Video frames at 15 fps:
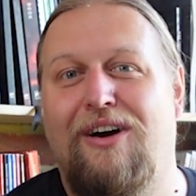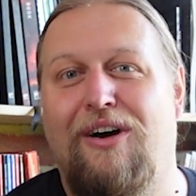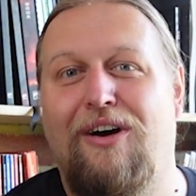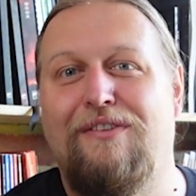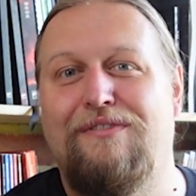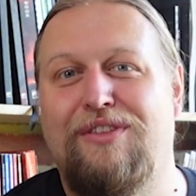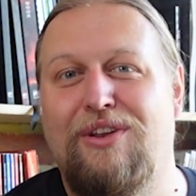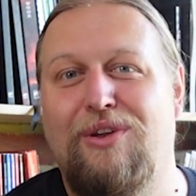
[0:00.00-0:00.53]

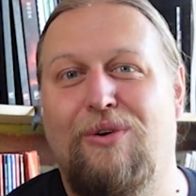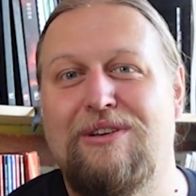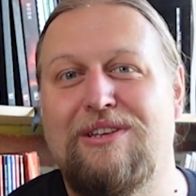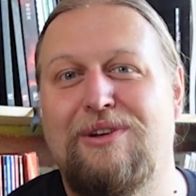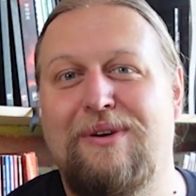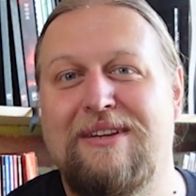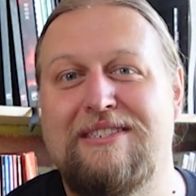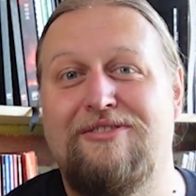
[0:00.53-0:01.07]
of the Lord
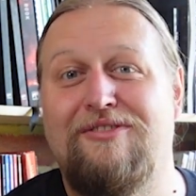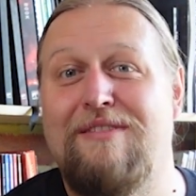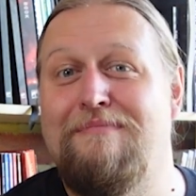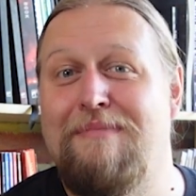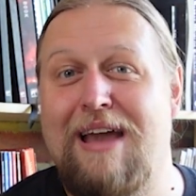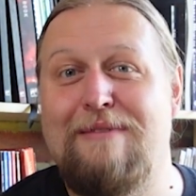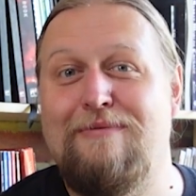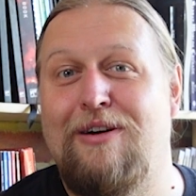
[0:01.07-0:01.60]
Inquisitor, it
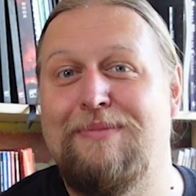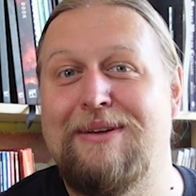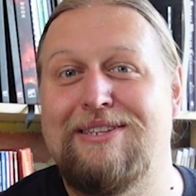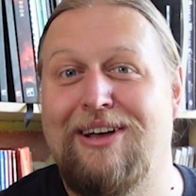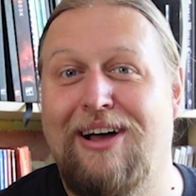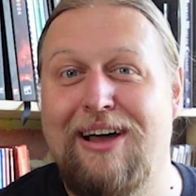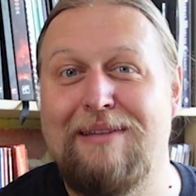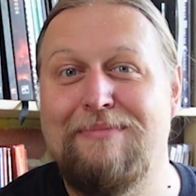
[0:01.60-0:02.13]
may well be
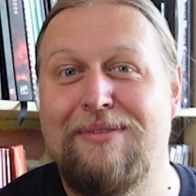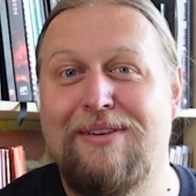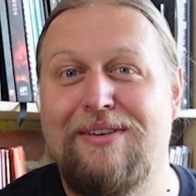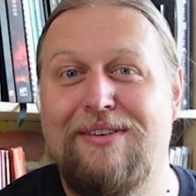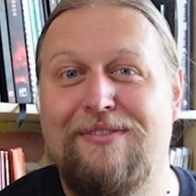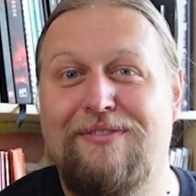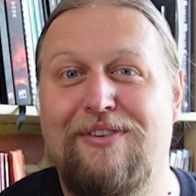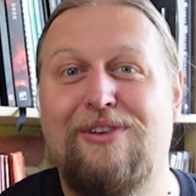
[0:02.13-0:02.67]
time
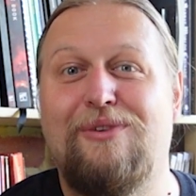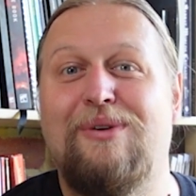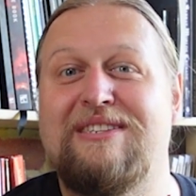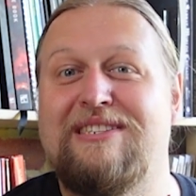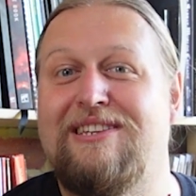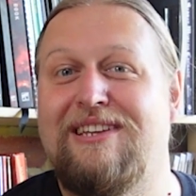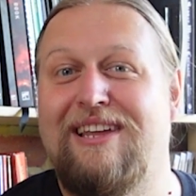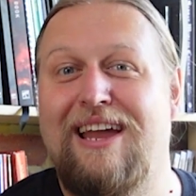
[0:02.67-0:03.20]
for
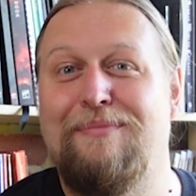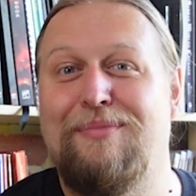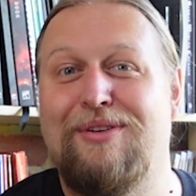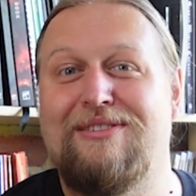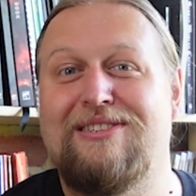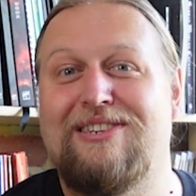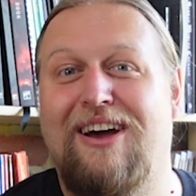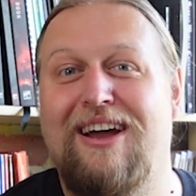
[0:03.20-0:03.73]
Inquisitor
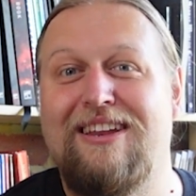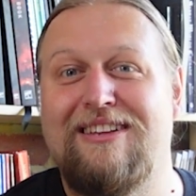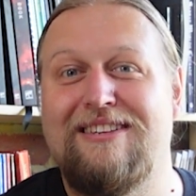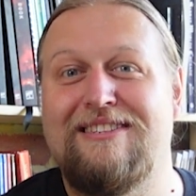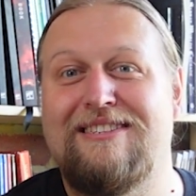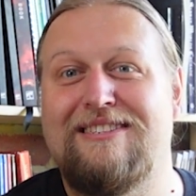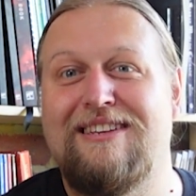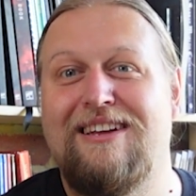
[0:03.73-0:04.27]
Gabriel
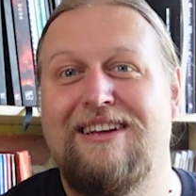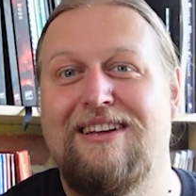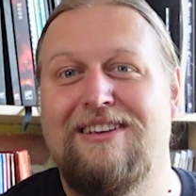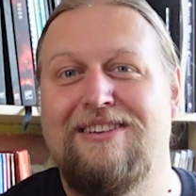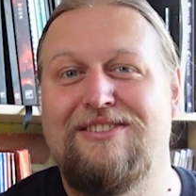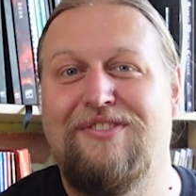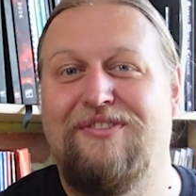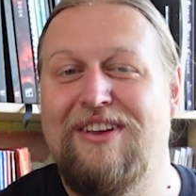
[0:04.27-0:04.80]
Silence
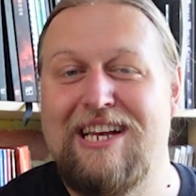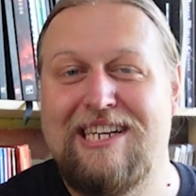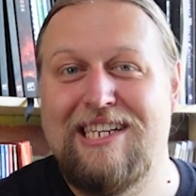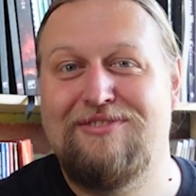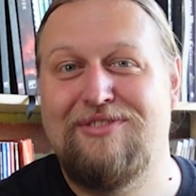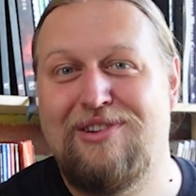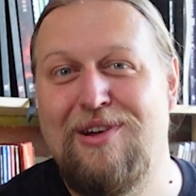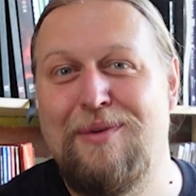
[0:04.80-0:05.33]
to finish
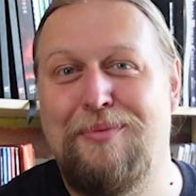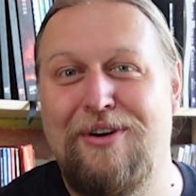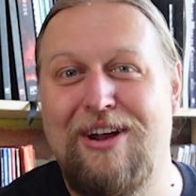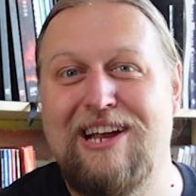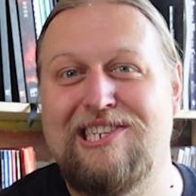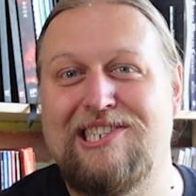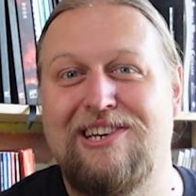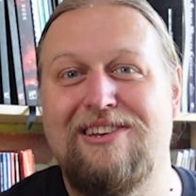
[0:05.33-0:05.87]
his
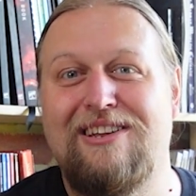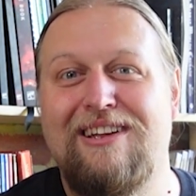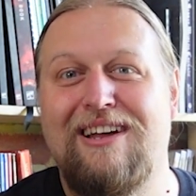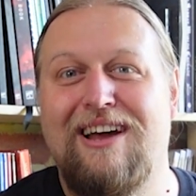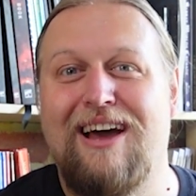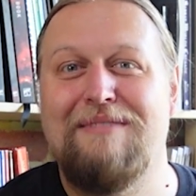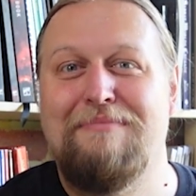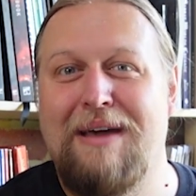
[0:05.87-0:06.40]
recuperation
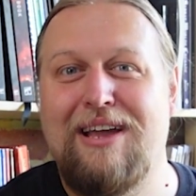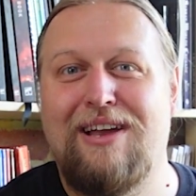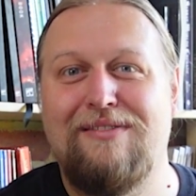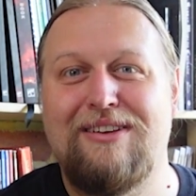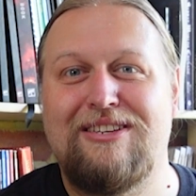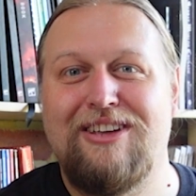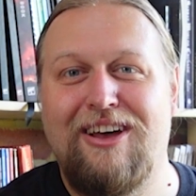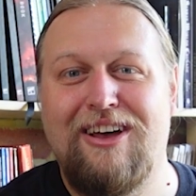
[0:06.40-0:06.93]
and make a
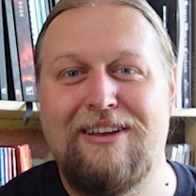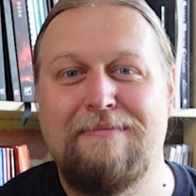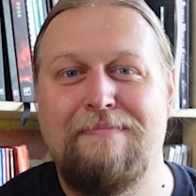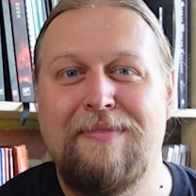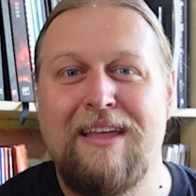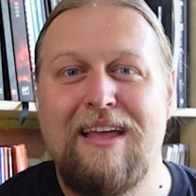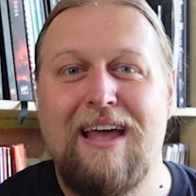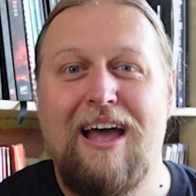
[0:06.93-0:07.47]
return.
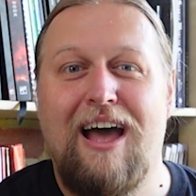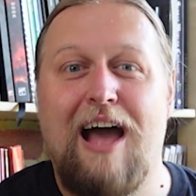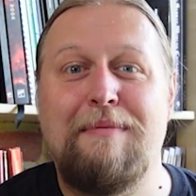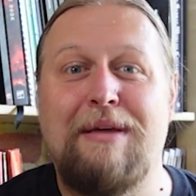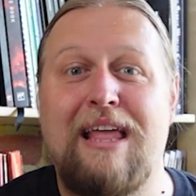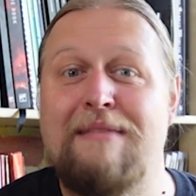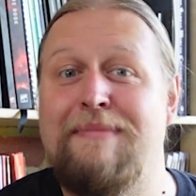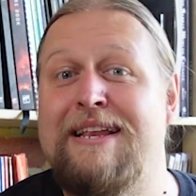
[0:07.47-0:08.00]

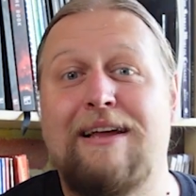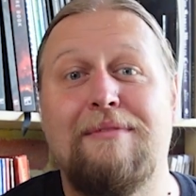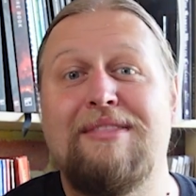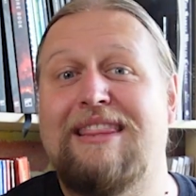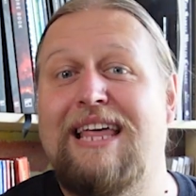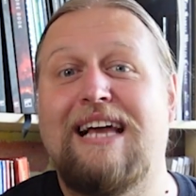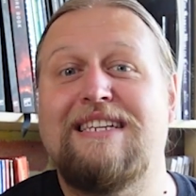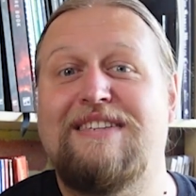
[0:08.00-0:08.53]
In the meantime,
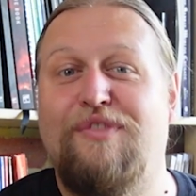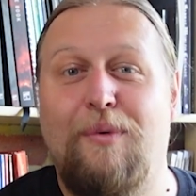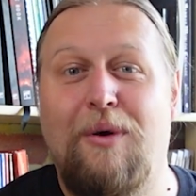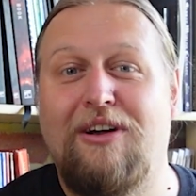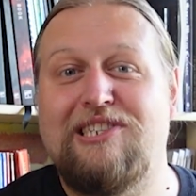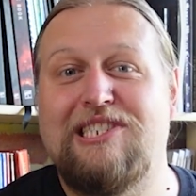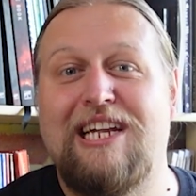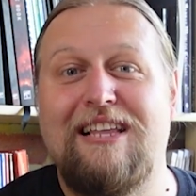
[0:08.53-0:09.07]
thanks for
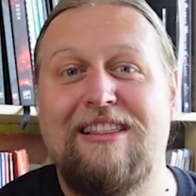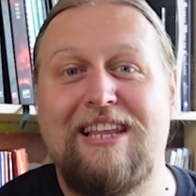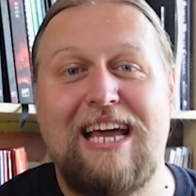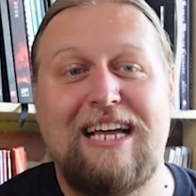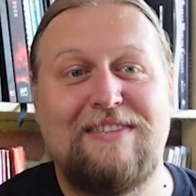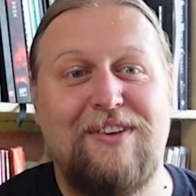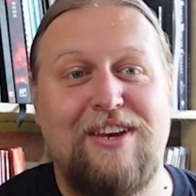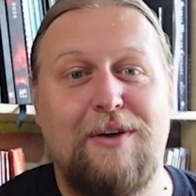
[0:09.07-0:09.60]
watching. The
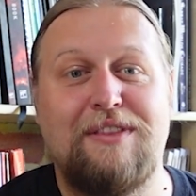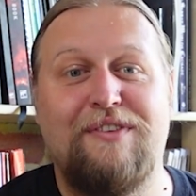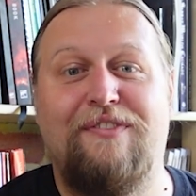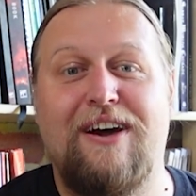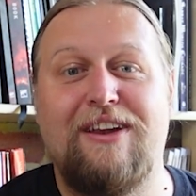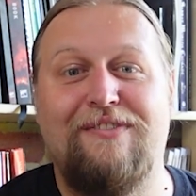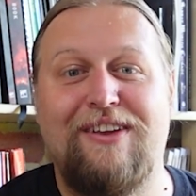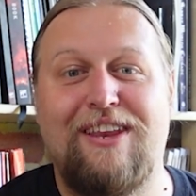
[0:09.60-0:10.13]
next video and the
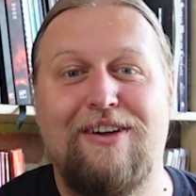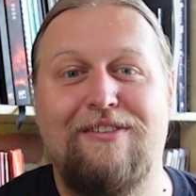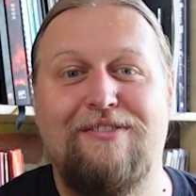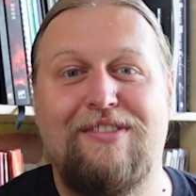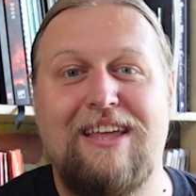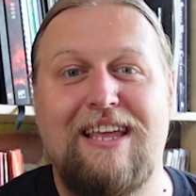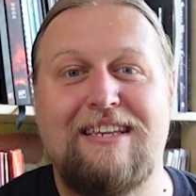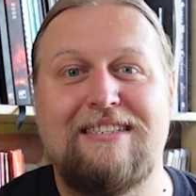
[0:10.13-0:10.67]
final video
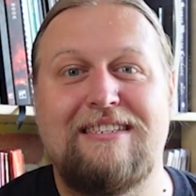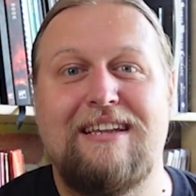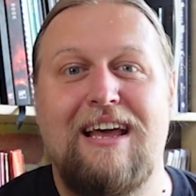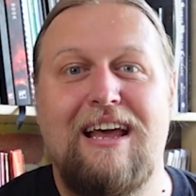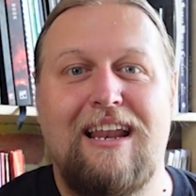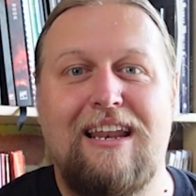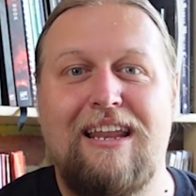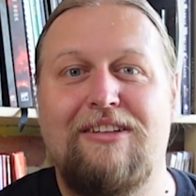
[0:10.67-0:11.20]
of this
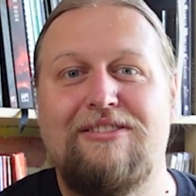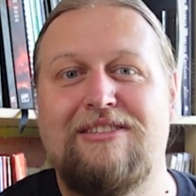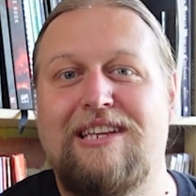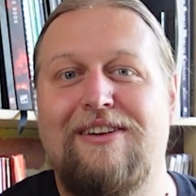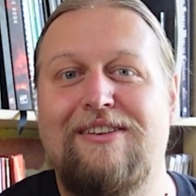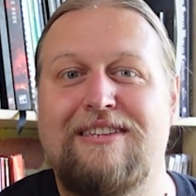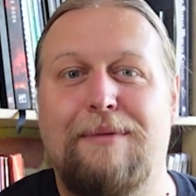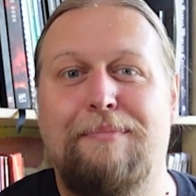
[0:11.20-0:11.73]
little
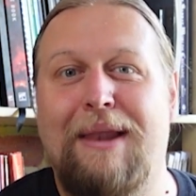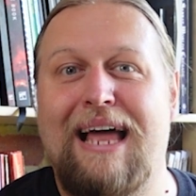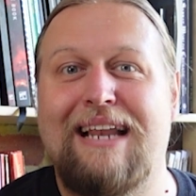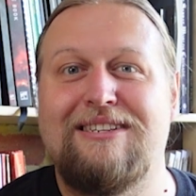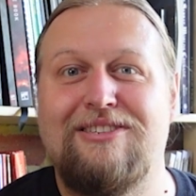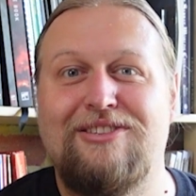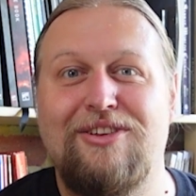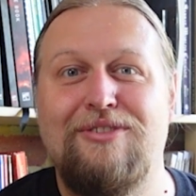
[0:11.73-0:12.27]
series I
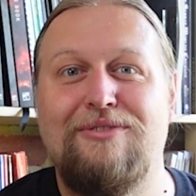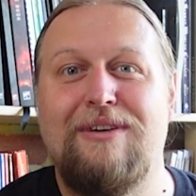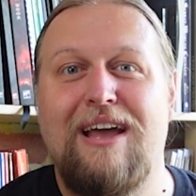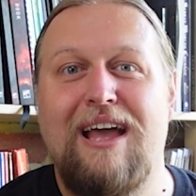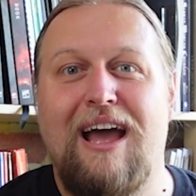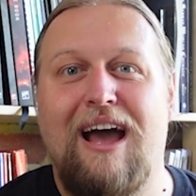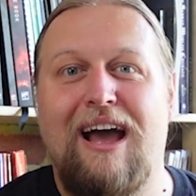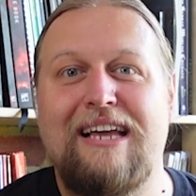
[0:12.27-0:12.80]
plan to do
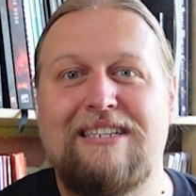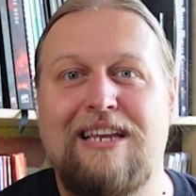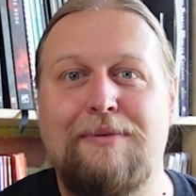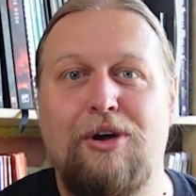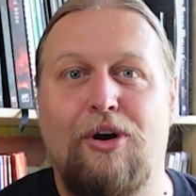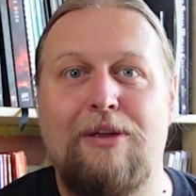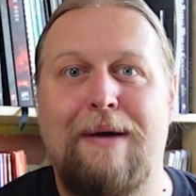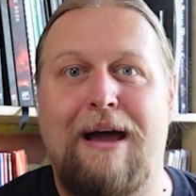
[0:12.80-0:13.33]
is going to
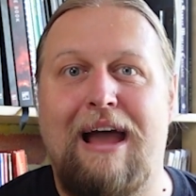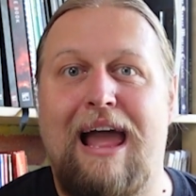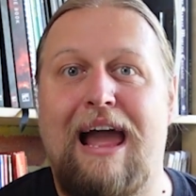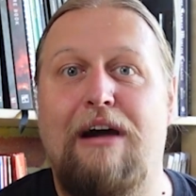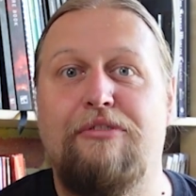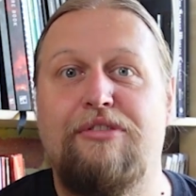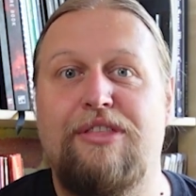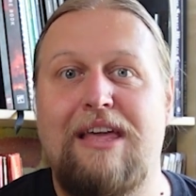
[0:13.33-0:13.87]
be all about
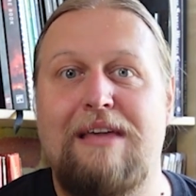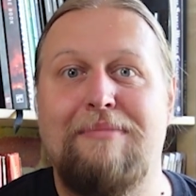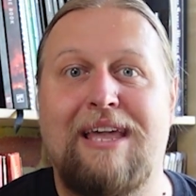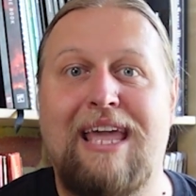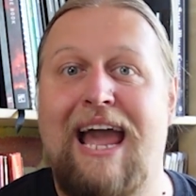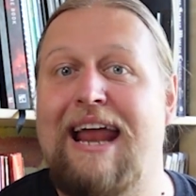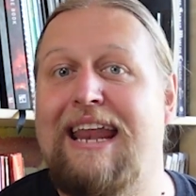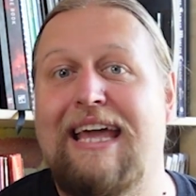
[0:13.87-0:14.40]
how the
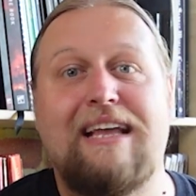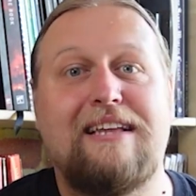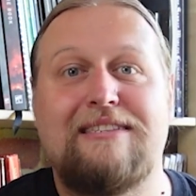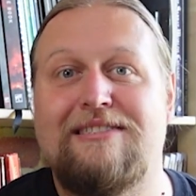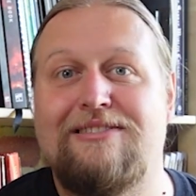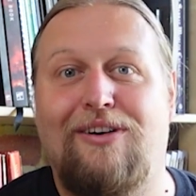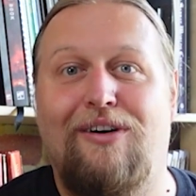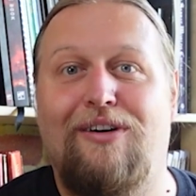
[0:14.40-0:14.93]

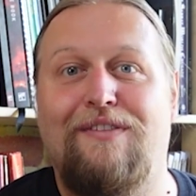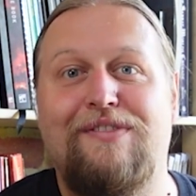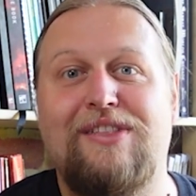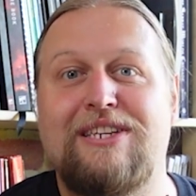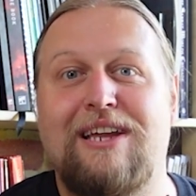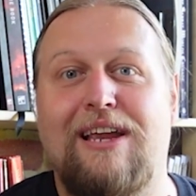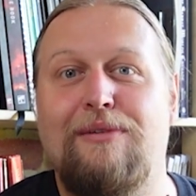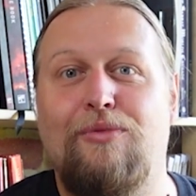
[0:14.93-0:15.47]
mechanics of
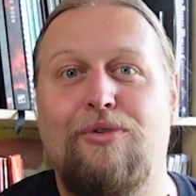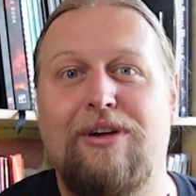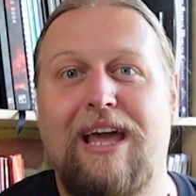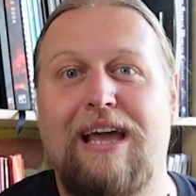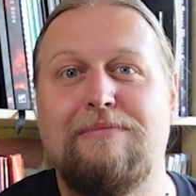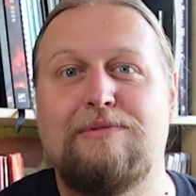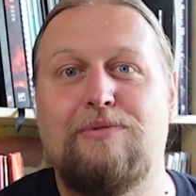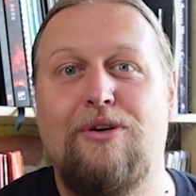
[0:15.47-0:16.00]
the Silent War
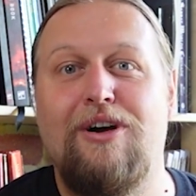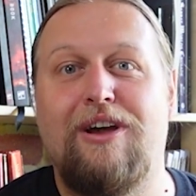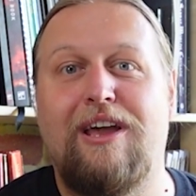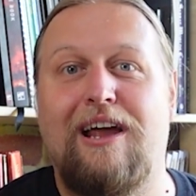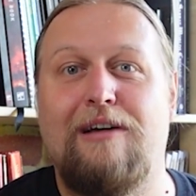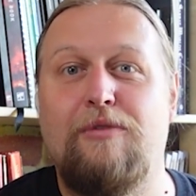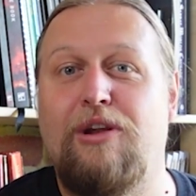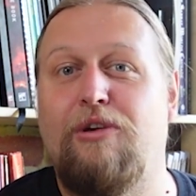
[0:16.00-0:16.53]
games work,
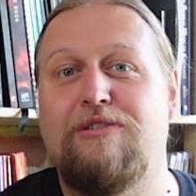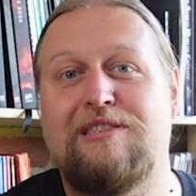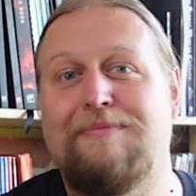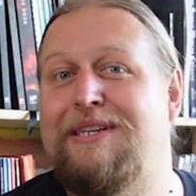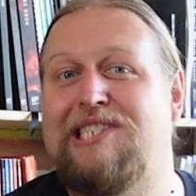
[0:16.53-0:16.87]
and I will also be